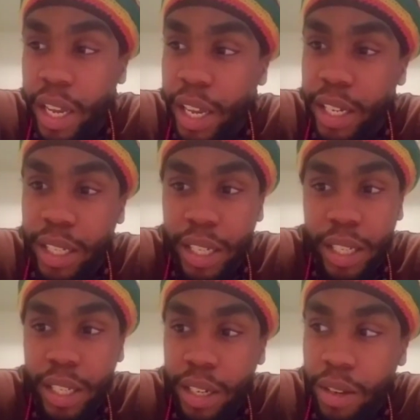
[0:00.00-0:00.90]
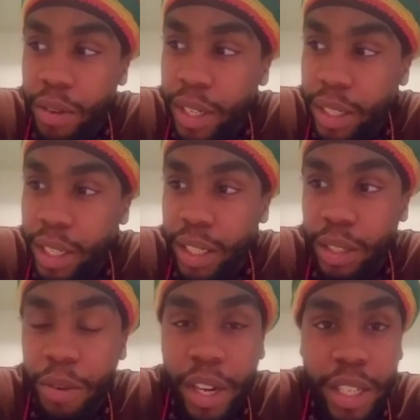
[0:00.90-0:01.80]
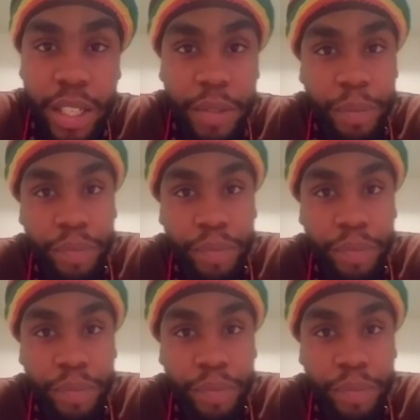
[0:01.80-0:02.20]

And it's just, you know, it's it's crazy.